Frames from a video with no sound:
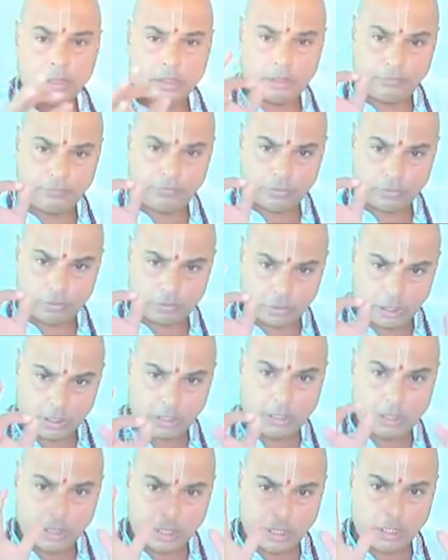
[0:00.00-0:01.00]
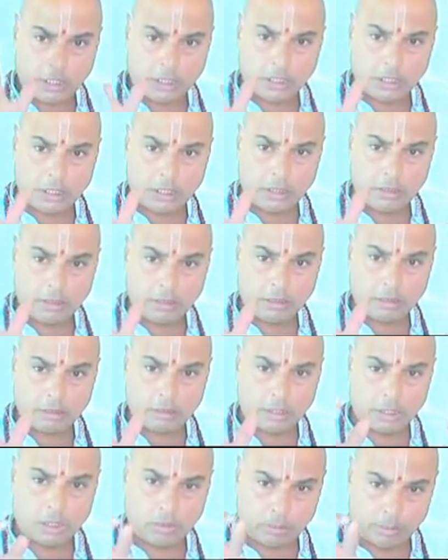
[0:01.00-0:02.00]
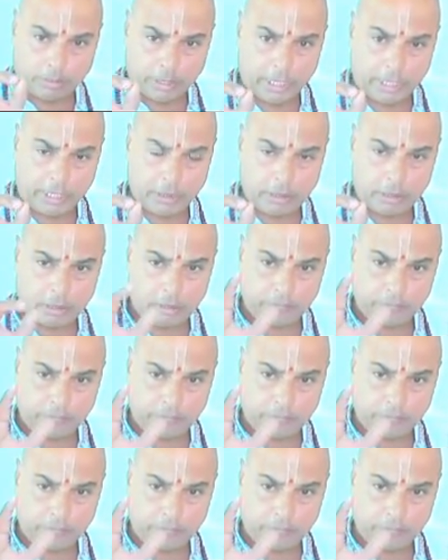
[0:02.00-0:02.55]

If you think anything in your mind,